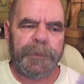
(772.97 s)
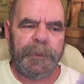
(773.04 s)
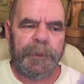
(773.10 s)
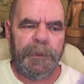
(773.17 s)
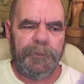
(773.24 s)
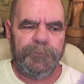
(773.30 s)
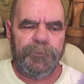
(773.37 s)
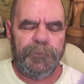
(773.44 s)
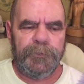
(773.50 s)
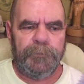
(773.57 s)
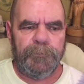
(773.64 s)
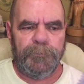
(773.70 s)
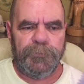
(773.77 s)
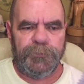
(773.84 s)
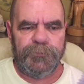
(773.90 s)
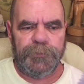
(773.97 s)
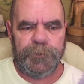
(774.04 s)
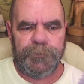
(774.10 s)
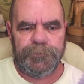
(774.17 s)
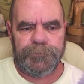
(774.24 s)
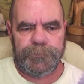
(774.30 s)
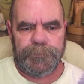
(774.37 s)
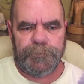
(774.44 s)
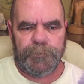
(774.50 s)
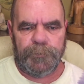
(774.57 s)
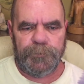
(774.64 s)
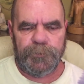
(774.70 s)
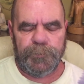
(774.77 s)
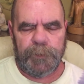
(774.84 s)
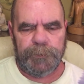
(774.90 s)
counseling, suggestion, or
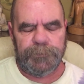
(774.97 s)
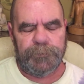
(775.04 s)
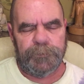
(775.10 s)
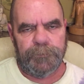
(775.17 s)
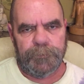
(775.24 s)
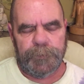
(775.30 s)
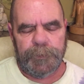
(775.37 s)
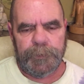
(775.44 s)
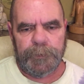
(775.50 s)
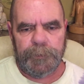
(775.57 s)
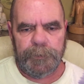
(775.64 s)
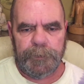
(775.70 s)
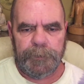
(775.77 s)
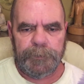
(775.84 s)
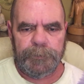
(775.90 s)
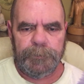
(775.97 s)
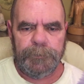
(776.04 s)
direction of any kind.